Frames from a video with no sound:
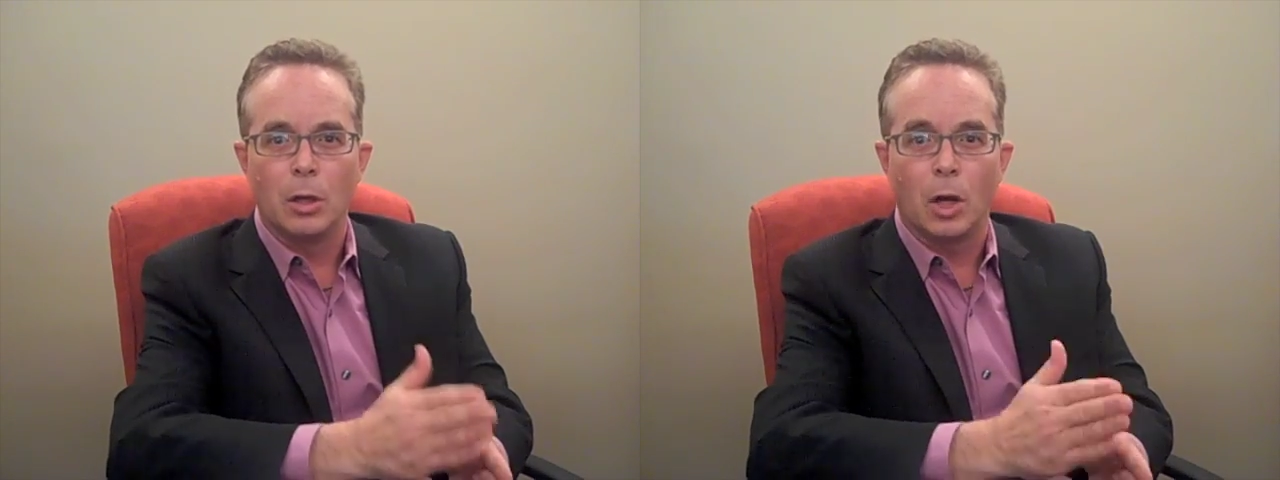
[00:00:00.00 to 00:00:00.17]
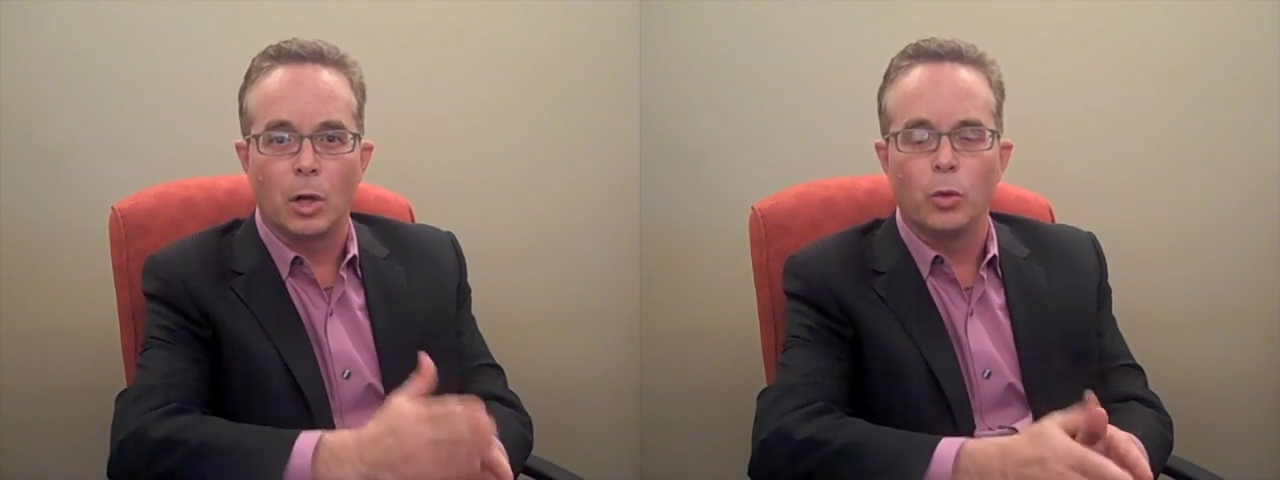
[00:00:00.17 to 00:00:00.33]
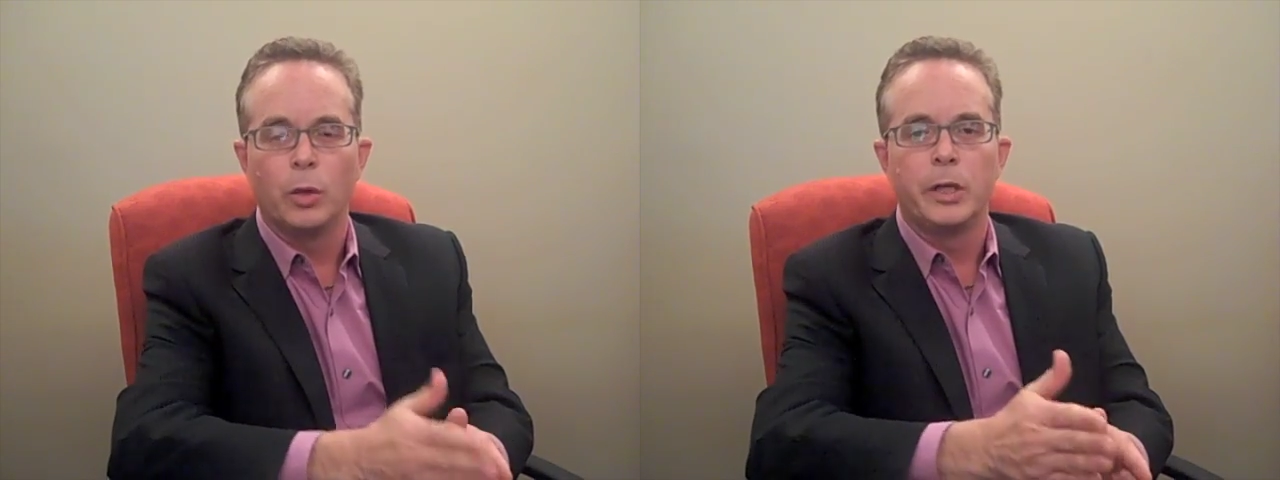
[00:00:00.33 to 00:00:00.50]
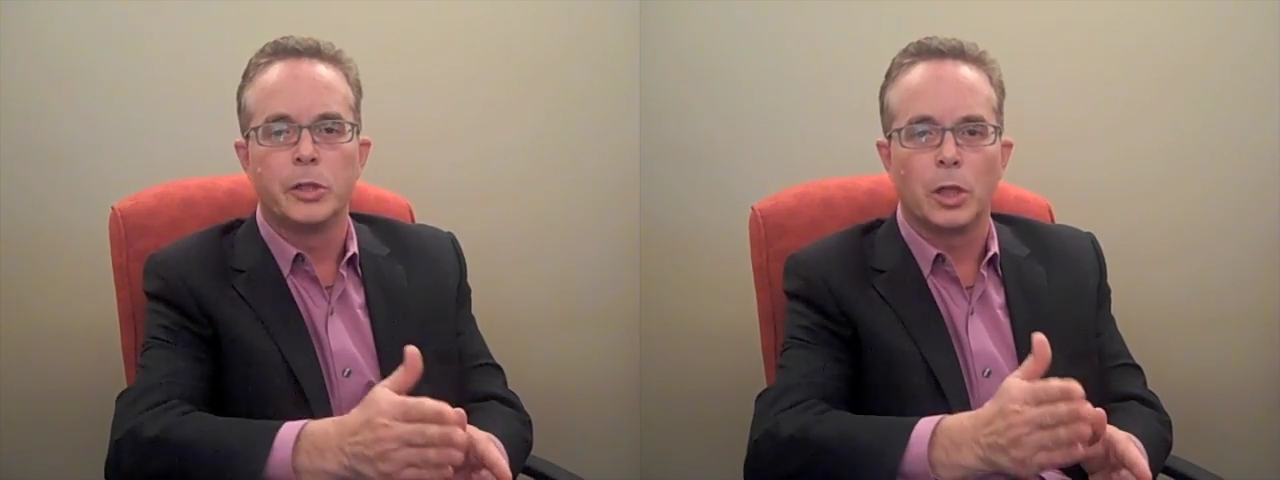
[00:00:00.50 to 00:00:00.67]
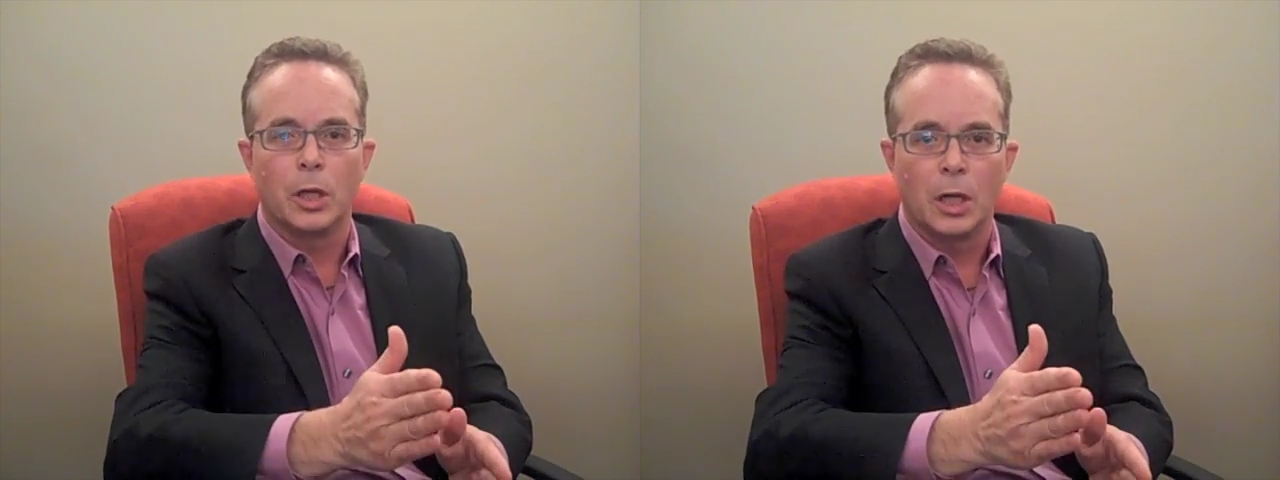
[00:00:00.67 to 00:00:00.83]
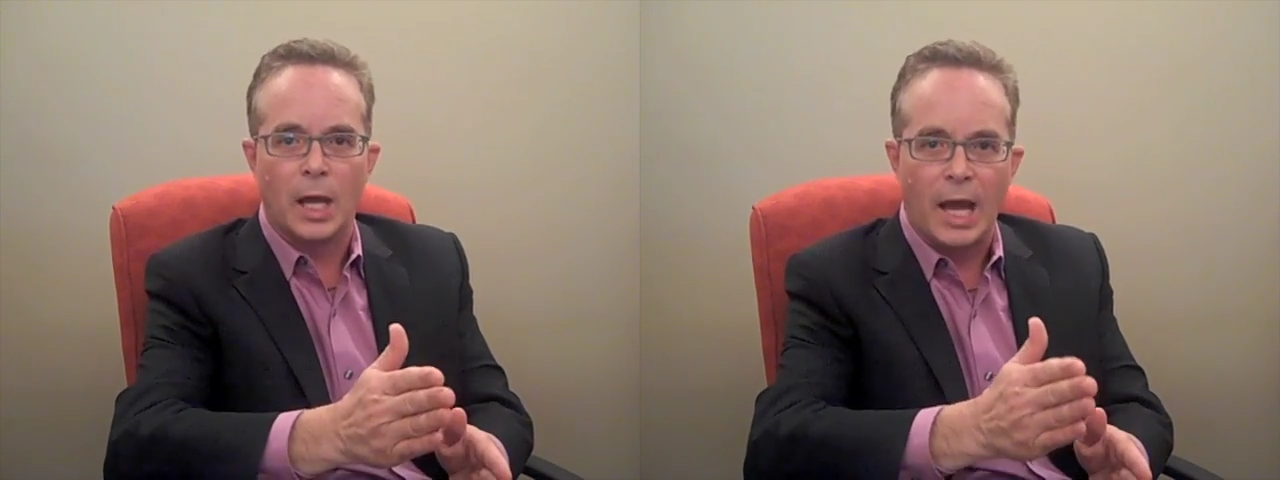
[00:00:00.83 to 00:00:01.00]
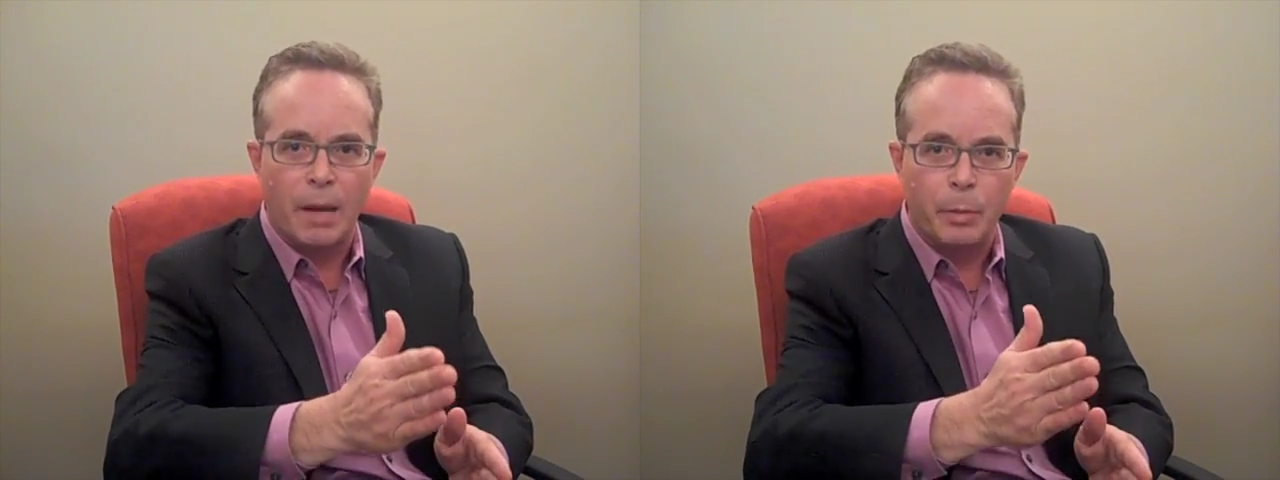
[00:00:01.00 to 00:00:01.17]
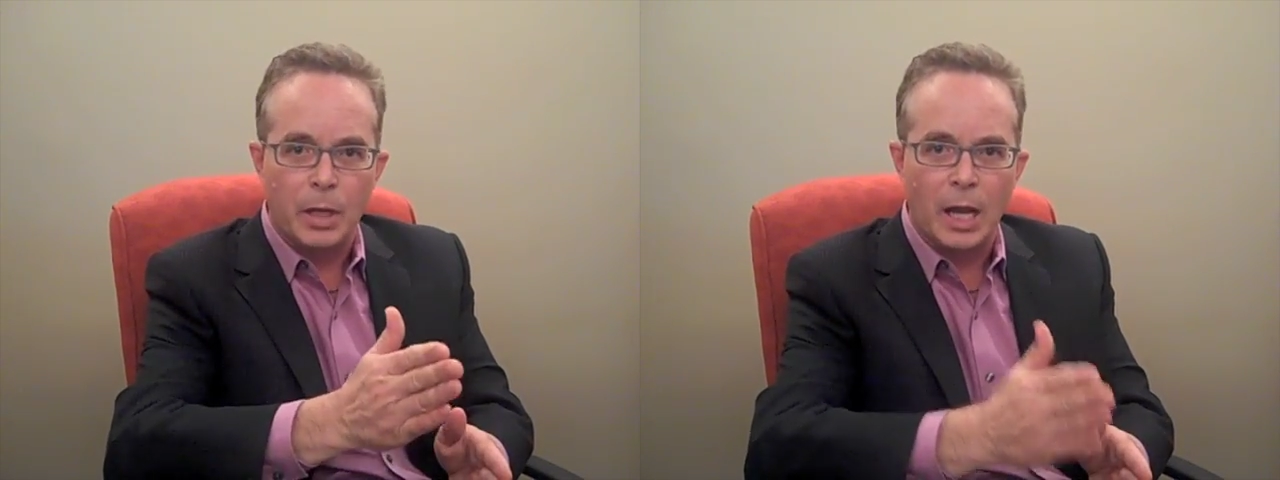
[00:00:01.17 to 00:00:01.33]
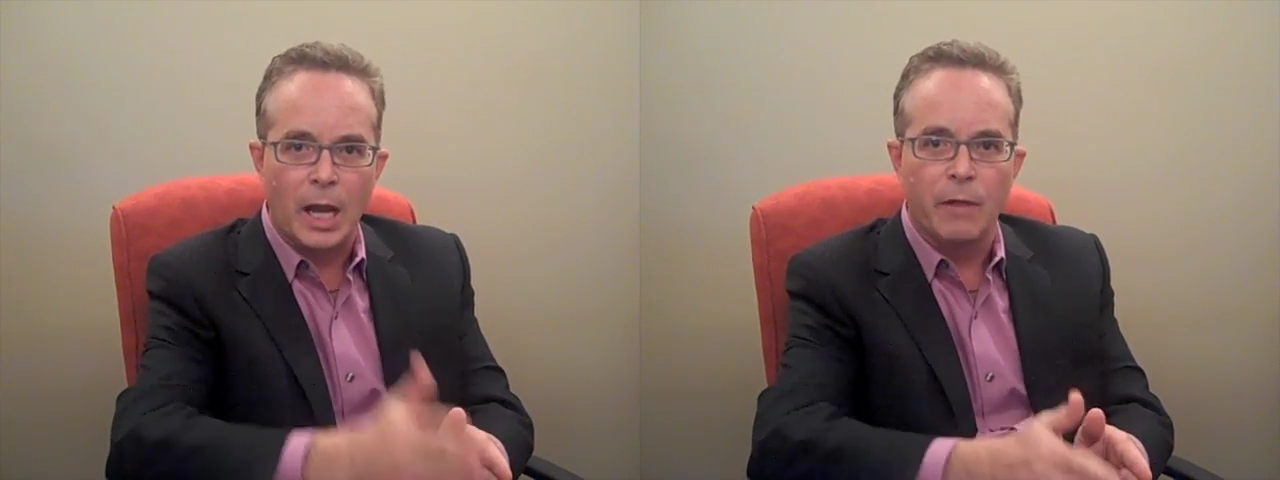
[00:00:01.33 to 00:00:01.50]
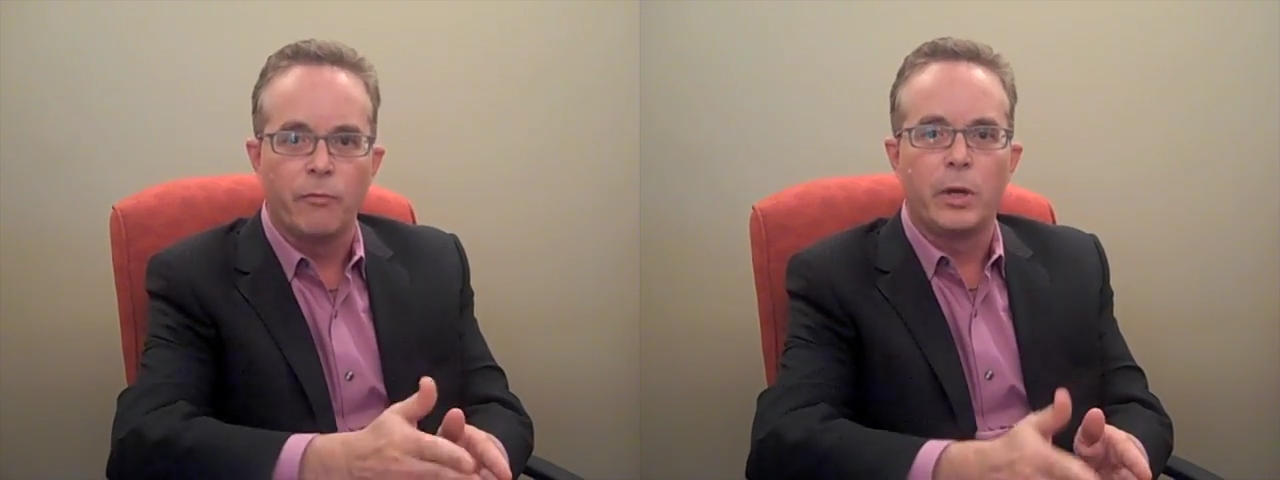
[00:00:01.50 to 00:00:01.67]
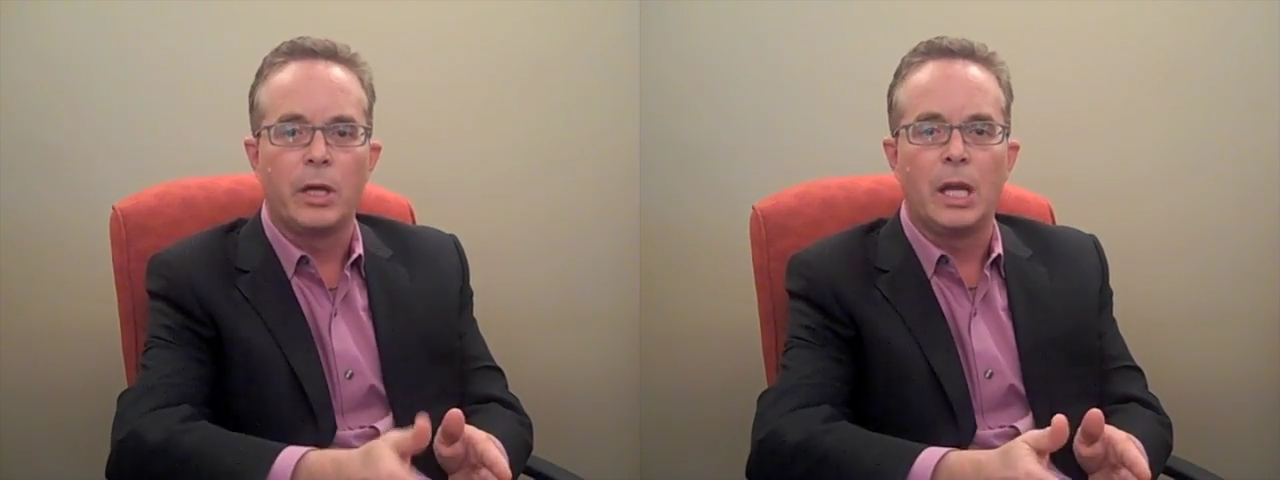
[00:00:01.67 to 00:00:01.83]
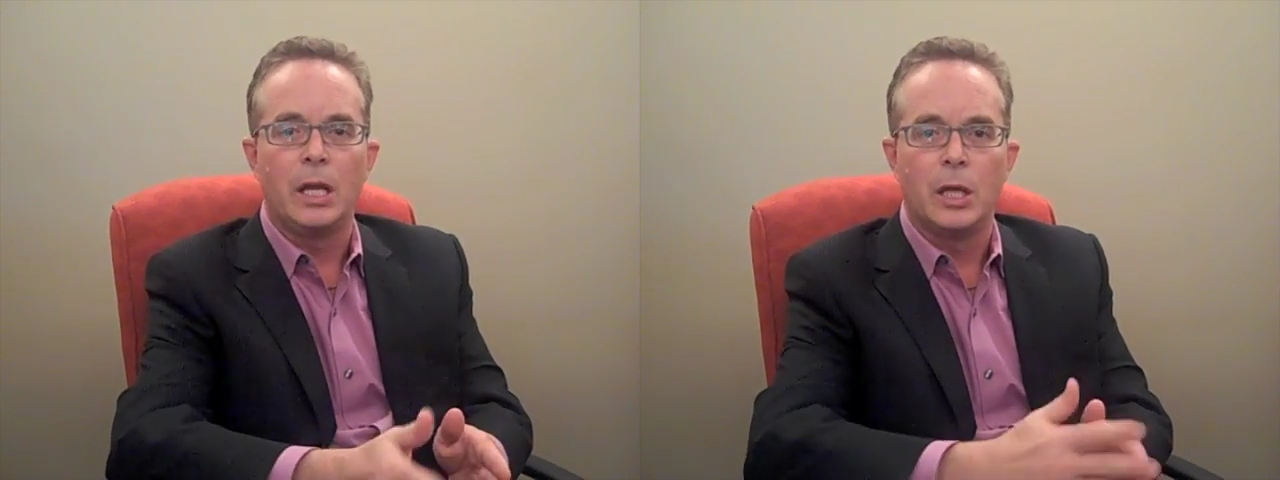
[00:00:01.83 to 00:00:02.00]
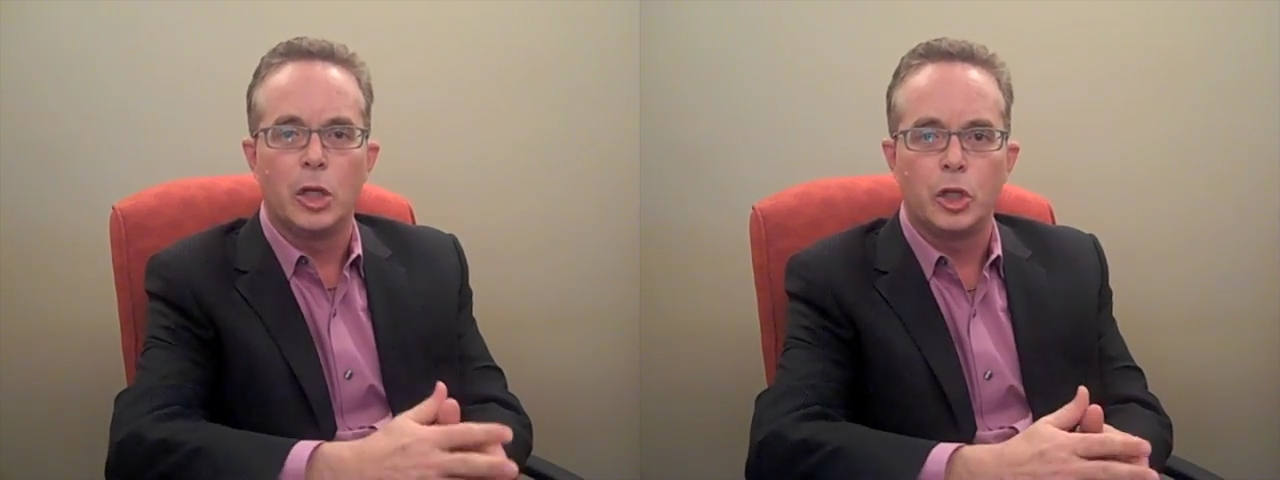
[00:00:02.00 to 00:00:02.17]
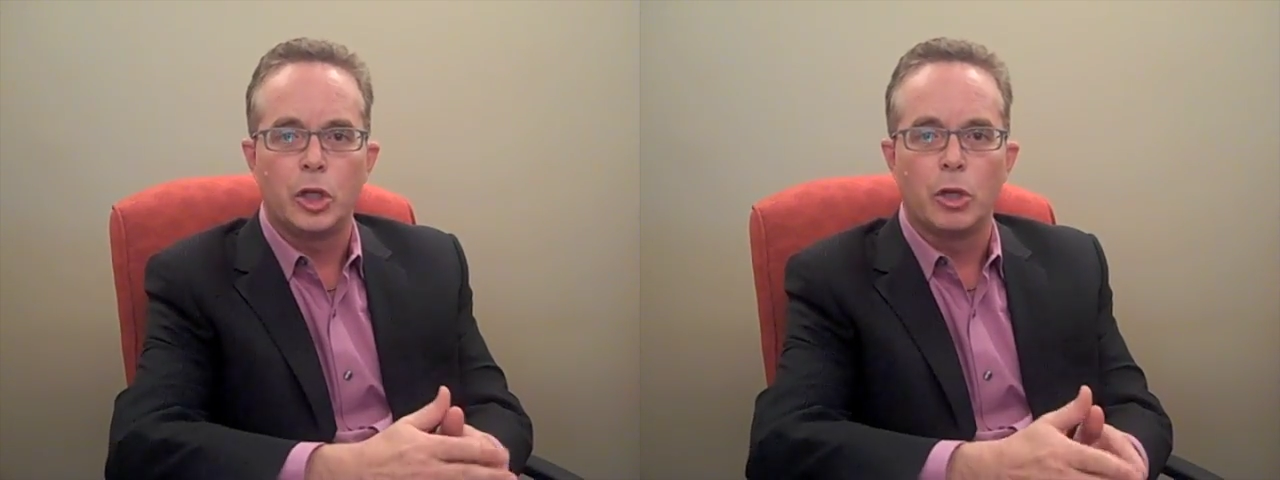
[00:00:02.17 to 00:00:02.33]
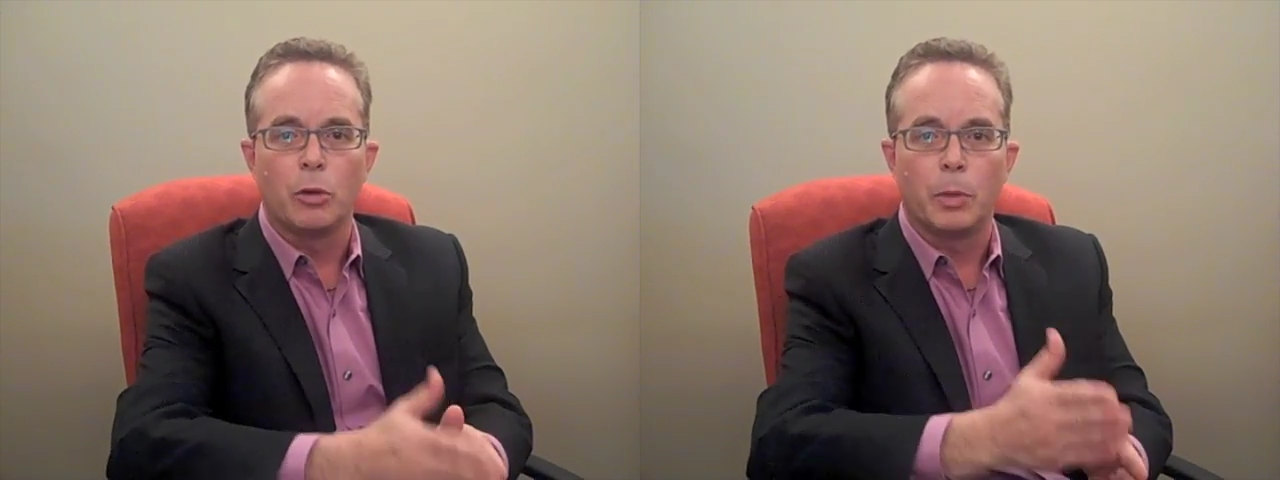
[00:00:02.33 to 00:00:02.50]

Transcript: Not only is it going to happen every day this year,